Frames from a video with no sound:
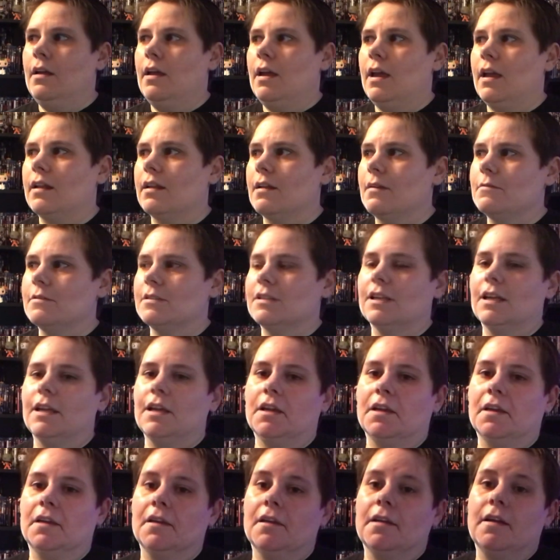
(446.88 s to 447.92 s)
And I was
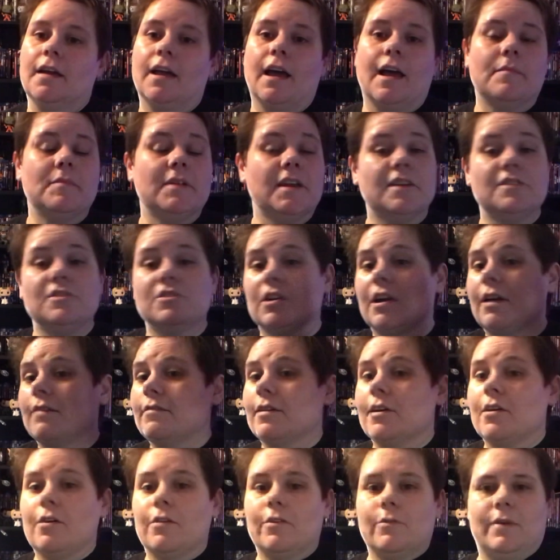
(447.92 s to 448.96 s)
like, I'm not
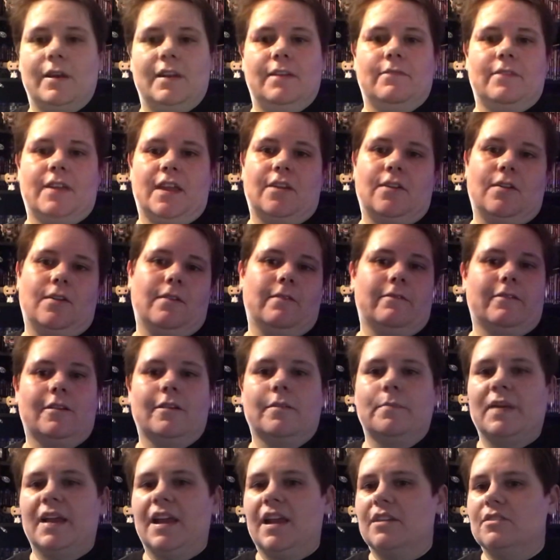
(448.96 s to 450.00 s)
driving all the way to Vancouver
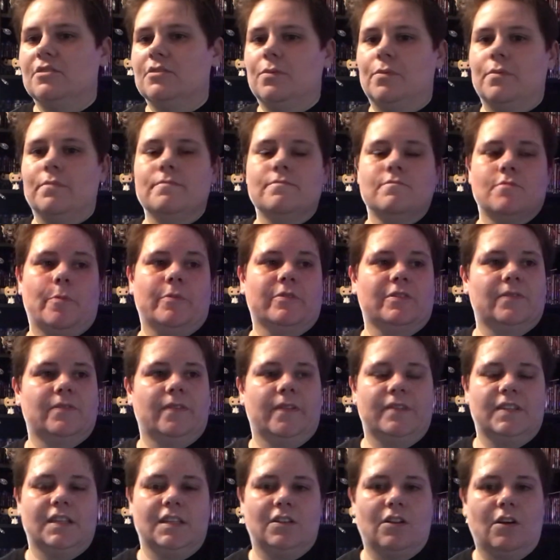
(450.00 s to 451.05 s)
paying almost
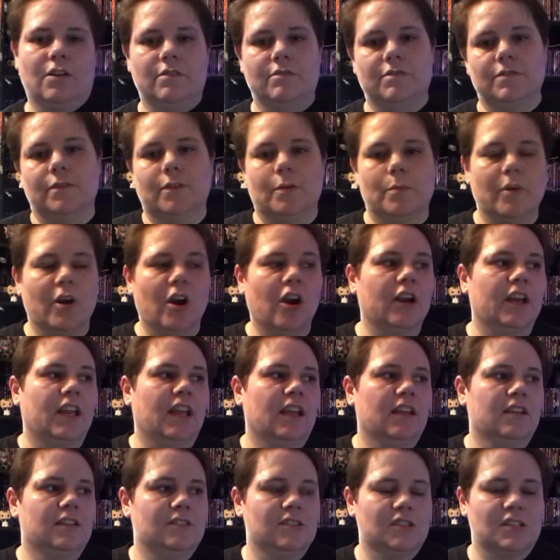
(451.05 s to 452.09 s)
$15 for
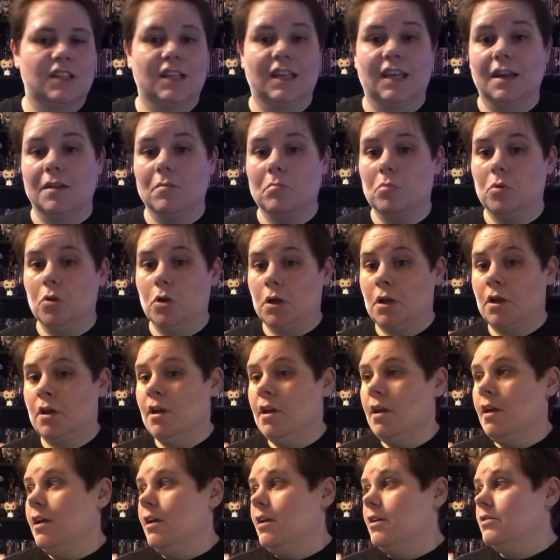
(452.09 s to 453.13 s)
parking just to get a book.
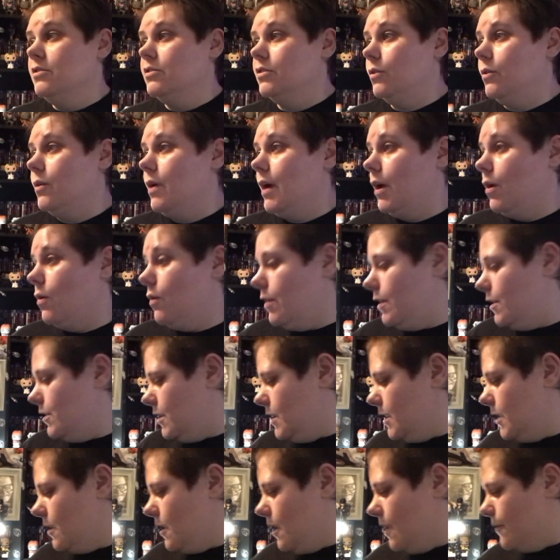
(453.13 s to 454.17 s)
So I ordered
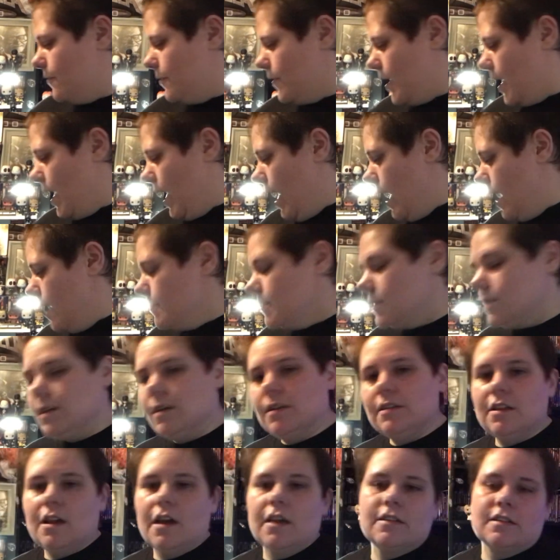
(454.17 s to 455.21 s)
it off
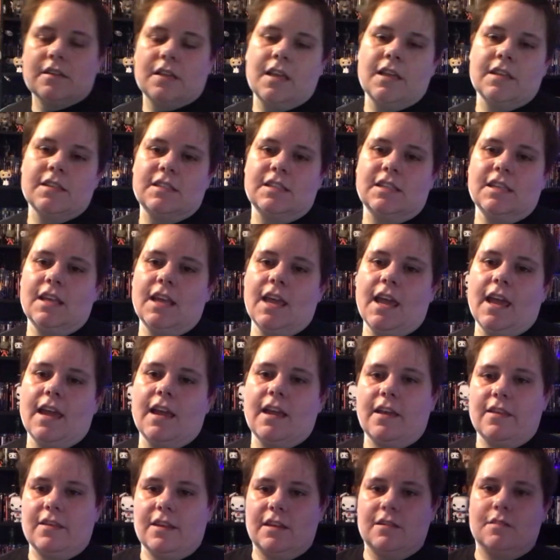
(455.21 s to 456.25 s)
Amazon.ca,
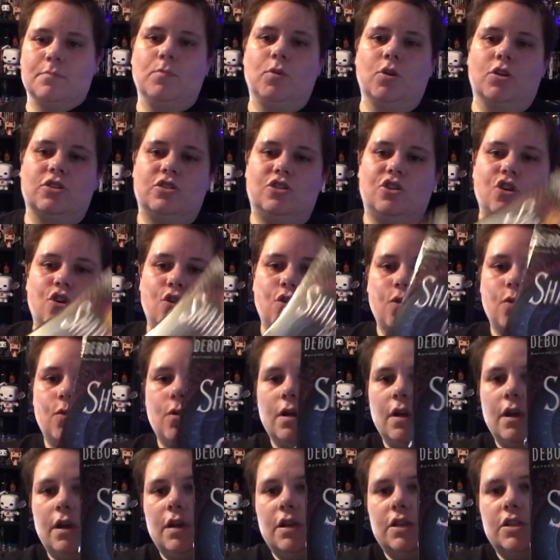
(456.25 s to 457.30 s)
and that's book 2,
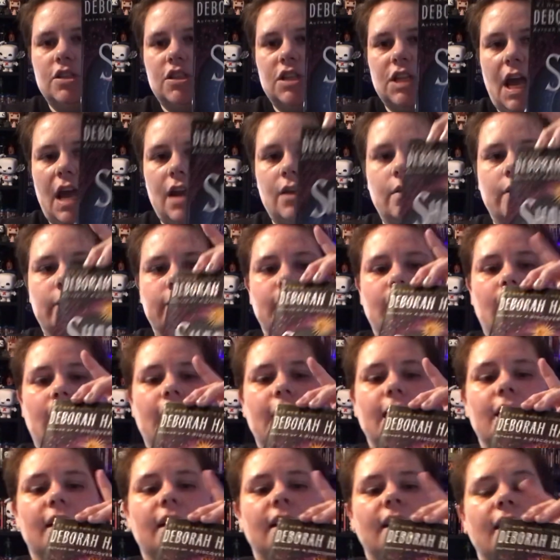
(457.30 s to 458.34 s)
Shadow of
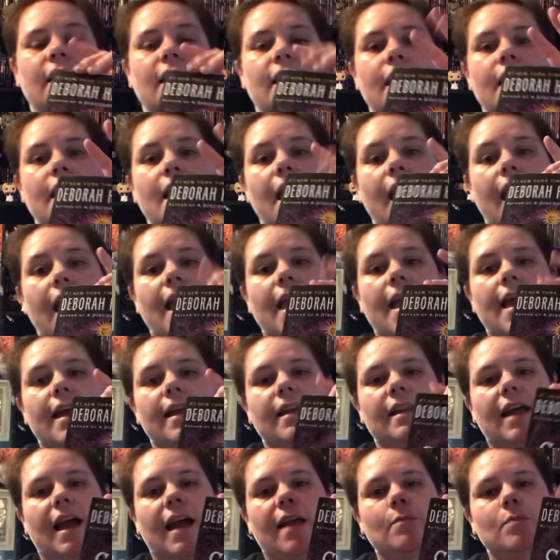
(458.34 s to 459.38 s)
Night.
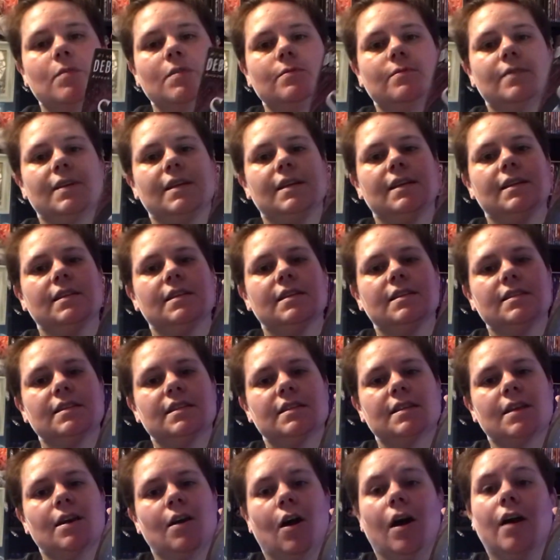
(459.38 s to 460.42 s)
And I've been reading
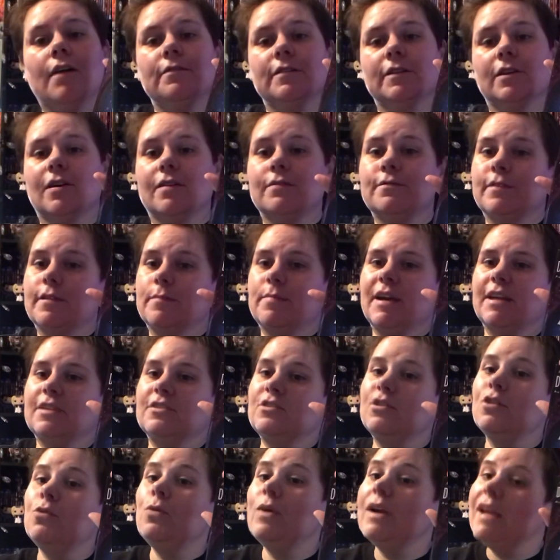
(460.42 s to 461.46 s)
this off and on for the past
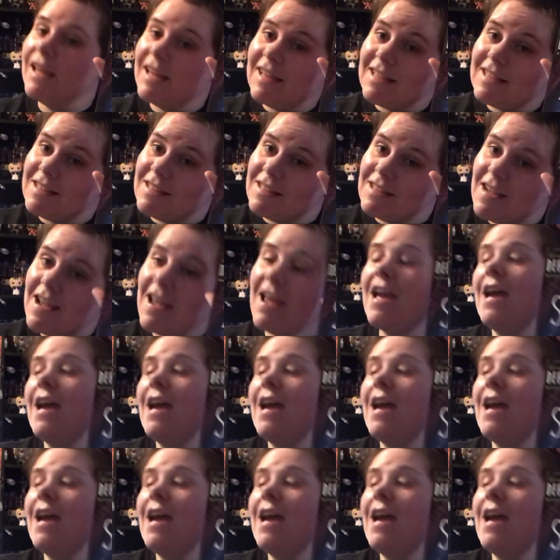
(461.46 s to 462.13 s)
2 weeks.